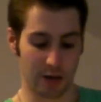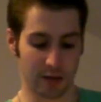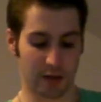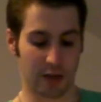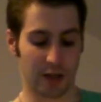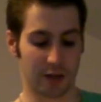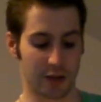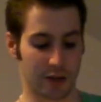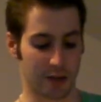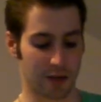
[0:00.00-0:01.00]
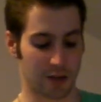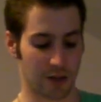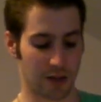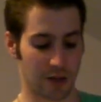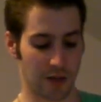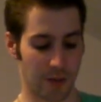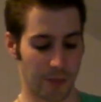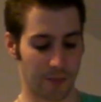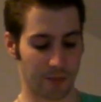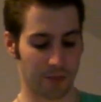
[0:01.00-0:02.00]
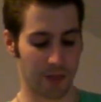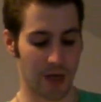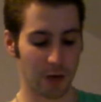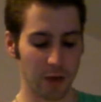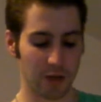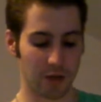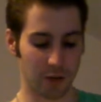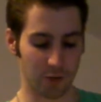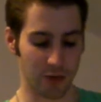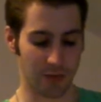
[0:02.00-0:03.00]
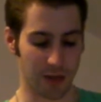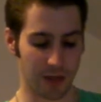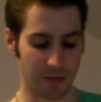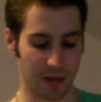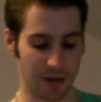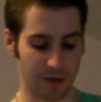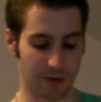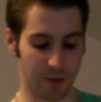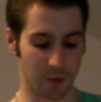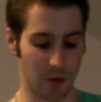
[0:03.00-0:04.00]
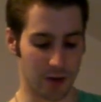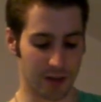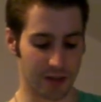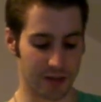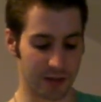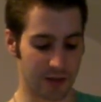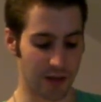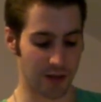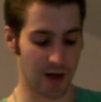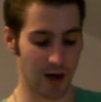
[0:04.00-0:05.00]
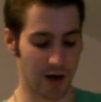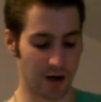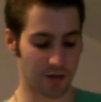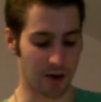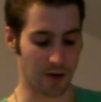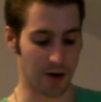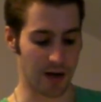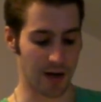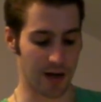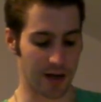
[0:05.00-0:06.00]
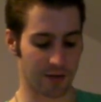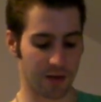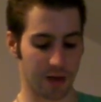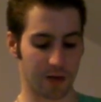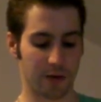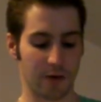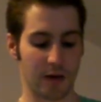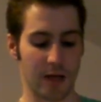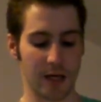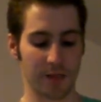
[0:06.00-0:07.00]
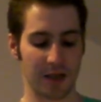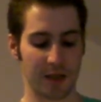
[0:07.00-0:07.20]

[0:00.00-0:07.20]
strangers. I went on with my part of the work, and in another half hour had found the name and